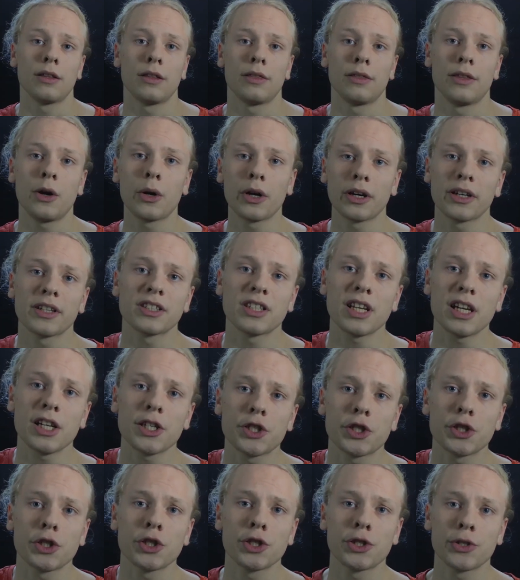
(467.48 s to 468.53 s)
The
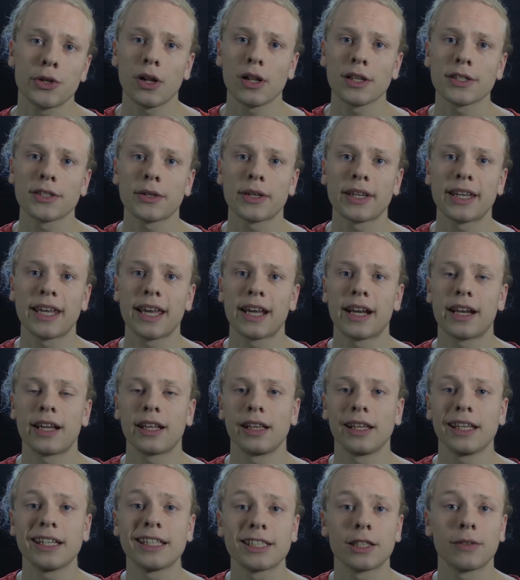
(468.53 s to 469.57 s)
organization should also get a
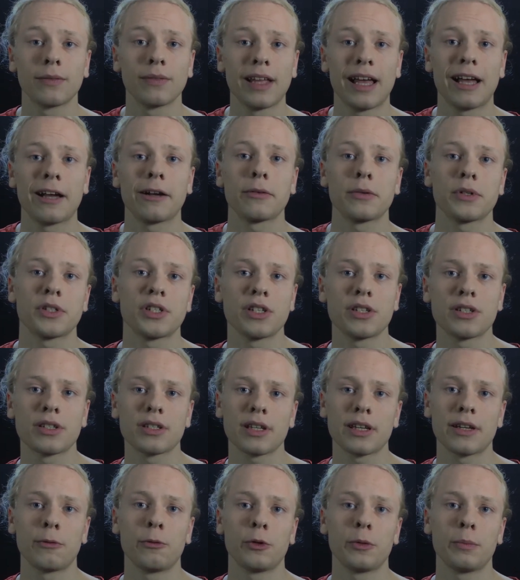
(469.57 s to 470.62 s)
list of languages
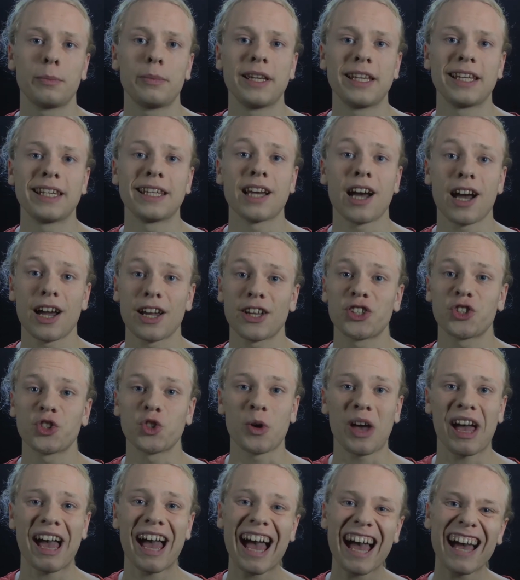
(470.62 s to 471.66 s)
it would be nice to
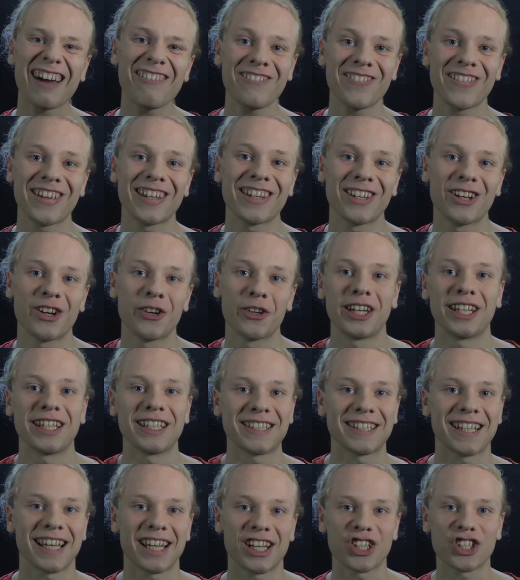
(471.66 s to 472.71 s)
have in the
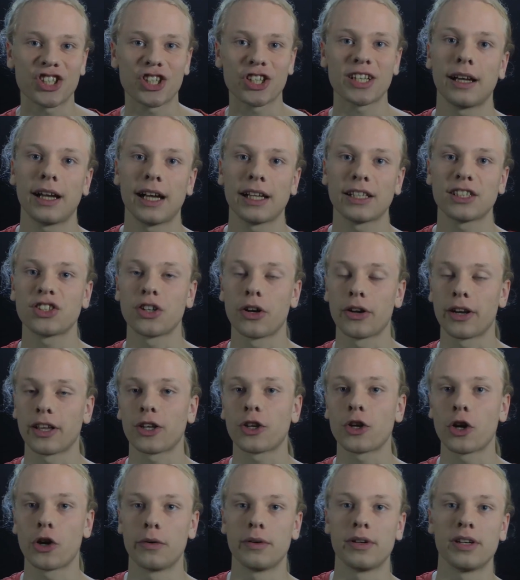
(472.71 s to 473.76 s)
organization and start
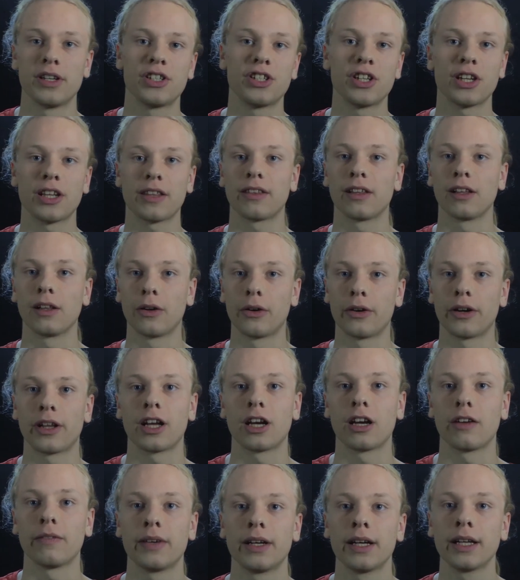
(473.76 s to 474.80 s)
encouraging the learning
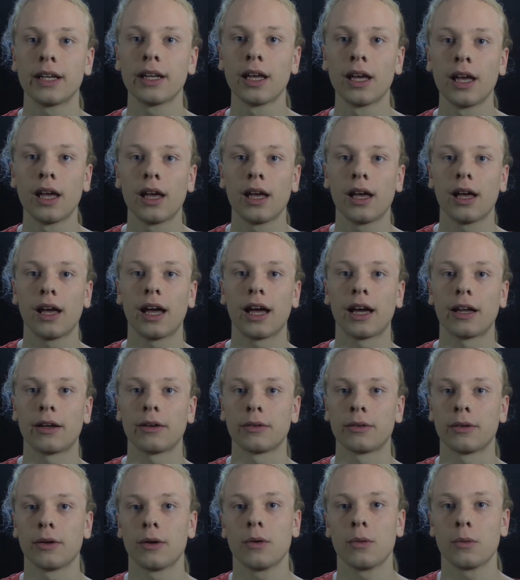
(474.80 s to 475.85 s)
of it. And
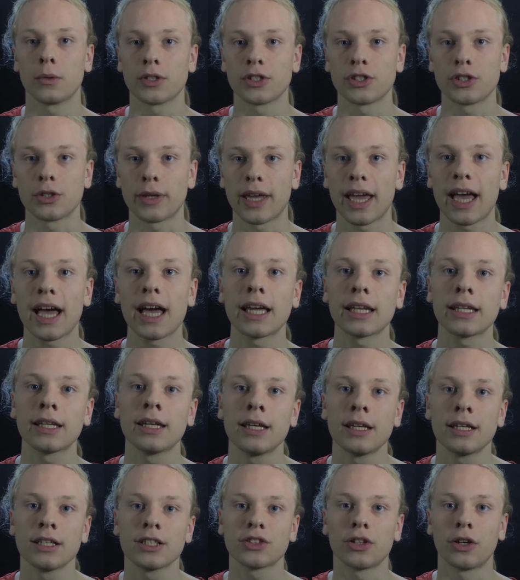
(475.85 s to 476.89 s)
once you can,
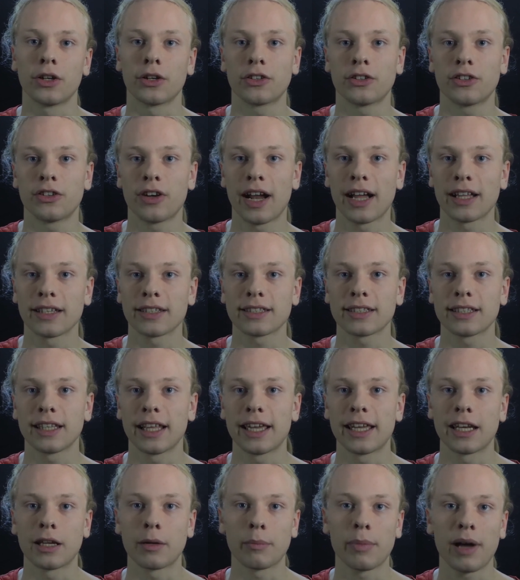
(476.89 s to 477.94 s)
start
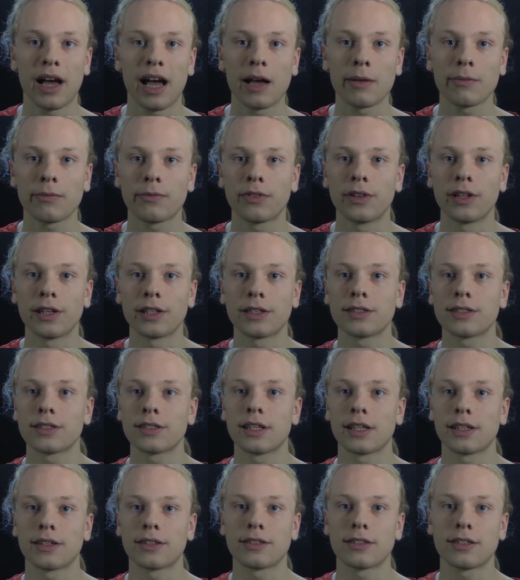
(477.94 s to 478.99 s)
translating pamphlets,
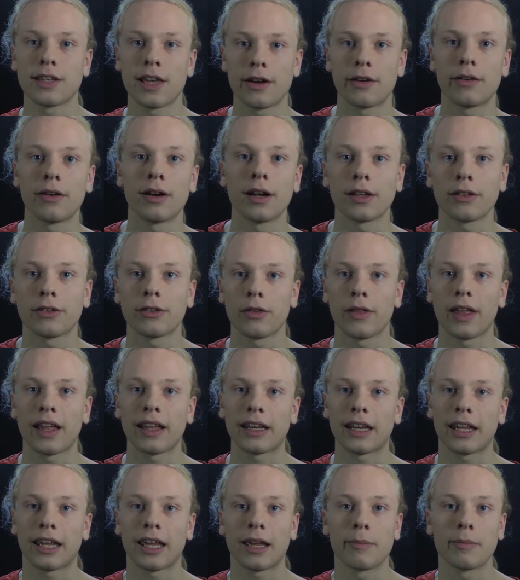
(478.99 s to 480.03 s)
etc. so
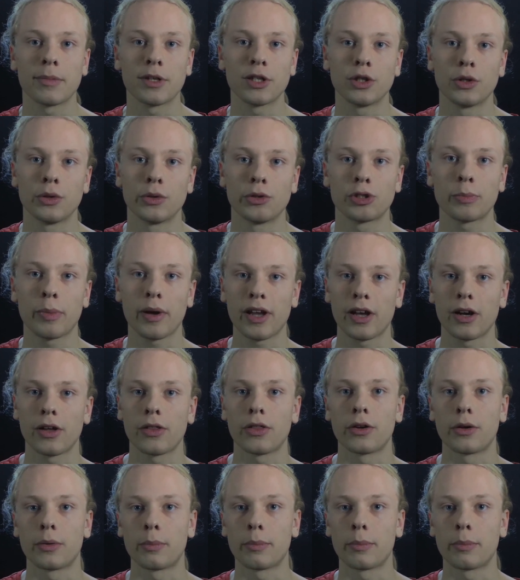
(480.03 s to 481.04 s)
that it can be used by other